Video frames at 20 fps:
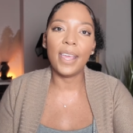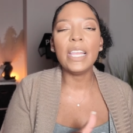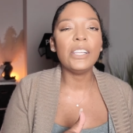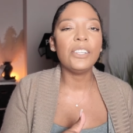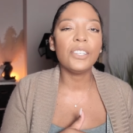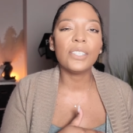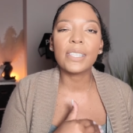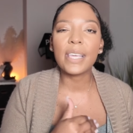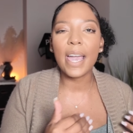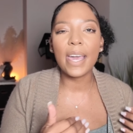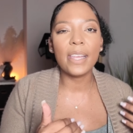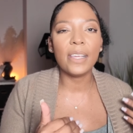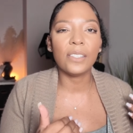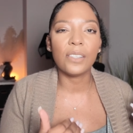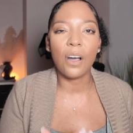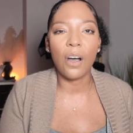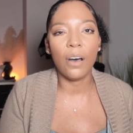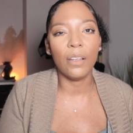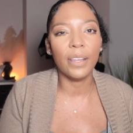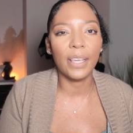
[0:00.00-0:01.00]
and it just kind of is
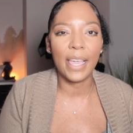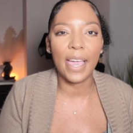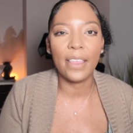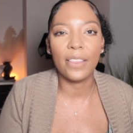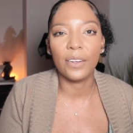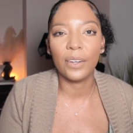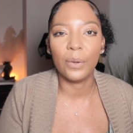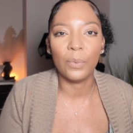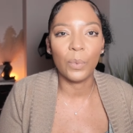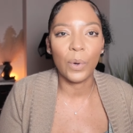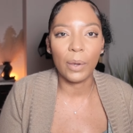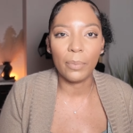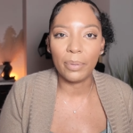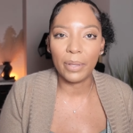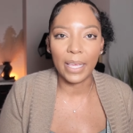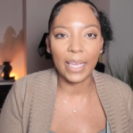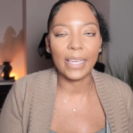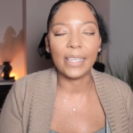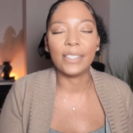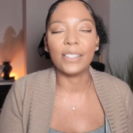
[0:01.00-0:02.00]
all together in one
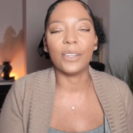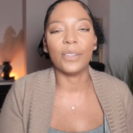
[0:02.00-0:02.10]
place.